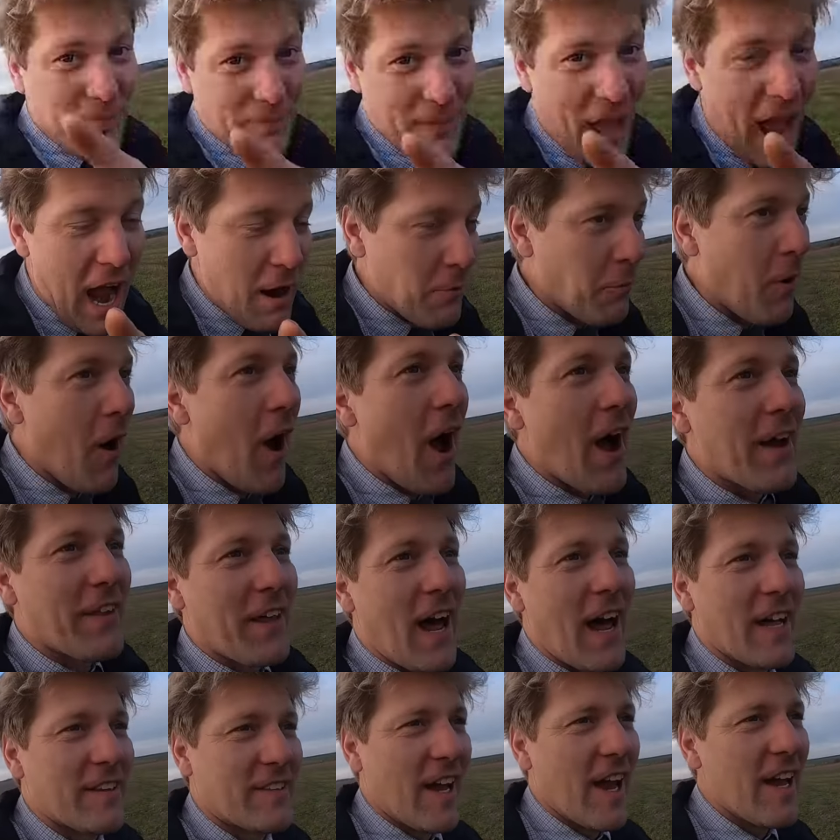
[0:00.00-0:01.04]
worked,
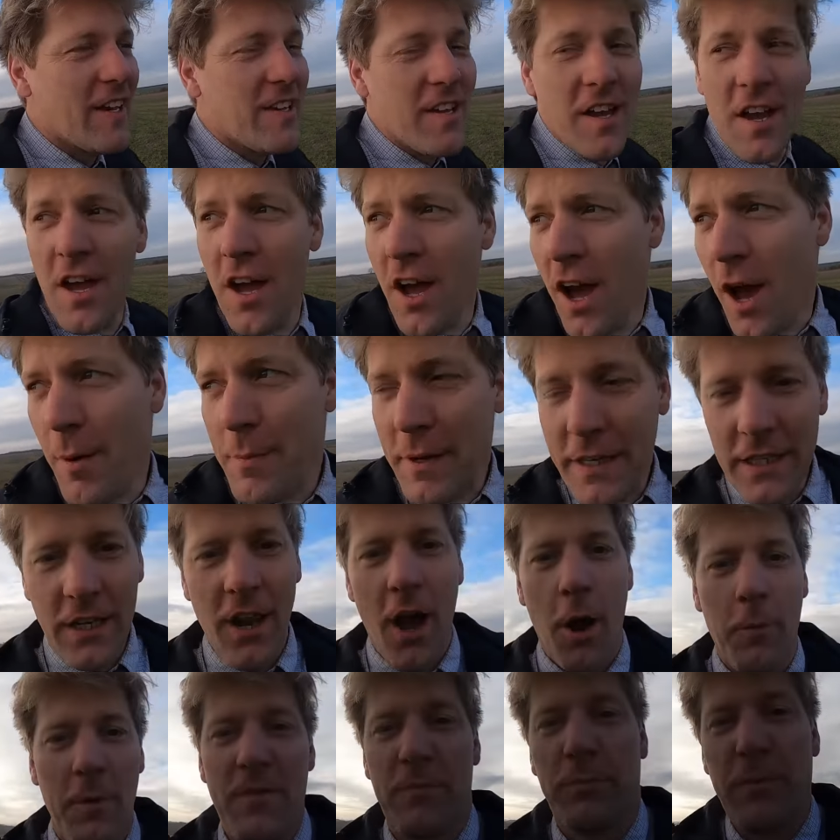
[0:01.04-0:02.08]
that did. I mean,
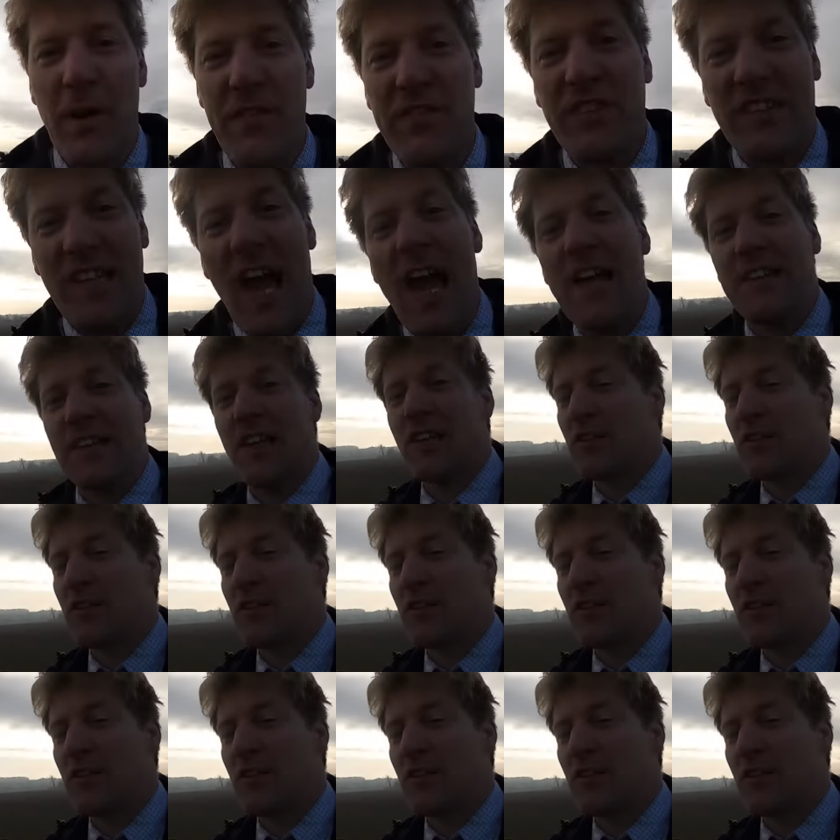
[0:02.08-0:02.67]
look, we've set